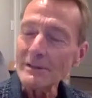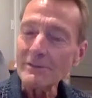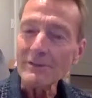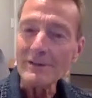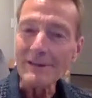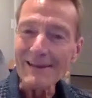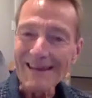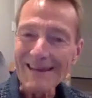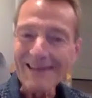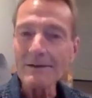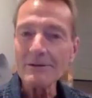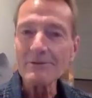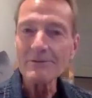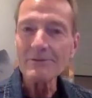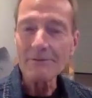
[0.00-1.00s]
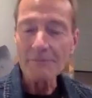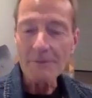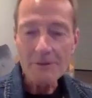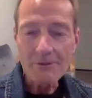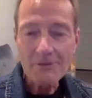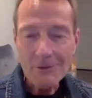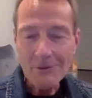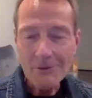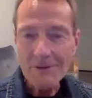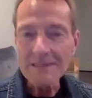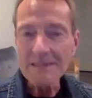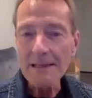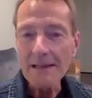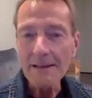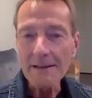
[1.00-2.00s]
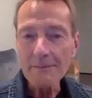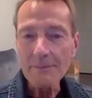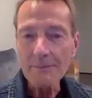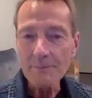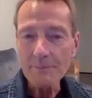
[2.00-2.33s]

in the leanness of the storytelling,